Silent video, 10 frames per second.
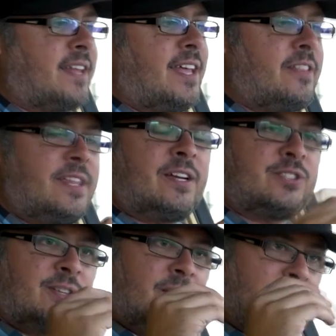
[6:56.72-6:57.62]
that
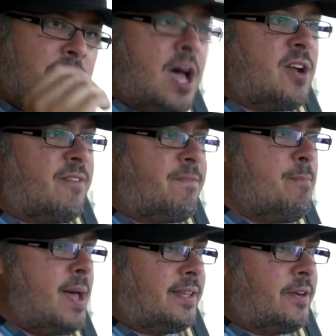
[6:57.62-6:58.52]
there's a lot of
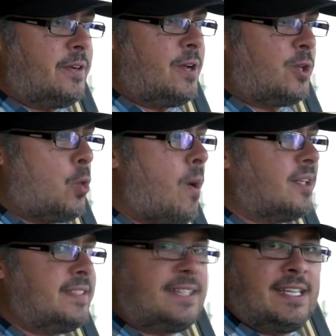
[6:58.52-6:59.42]
material
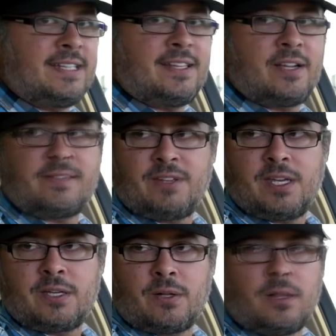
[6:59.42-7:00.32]
quality in that
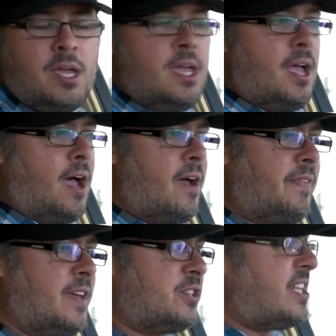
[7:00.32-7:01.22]
vehicle.
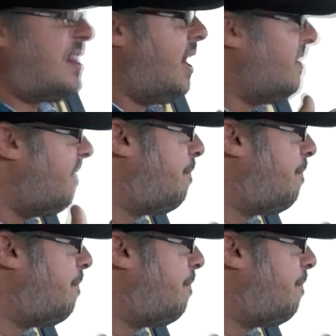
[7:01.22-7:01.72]
There's a lot of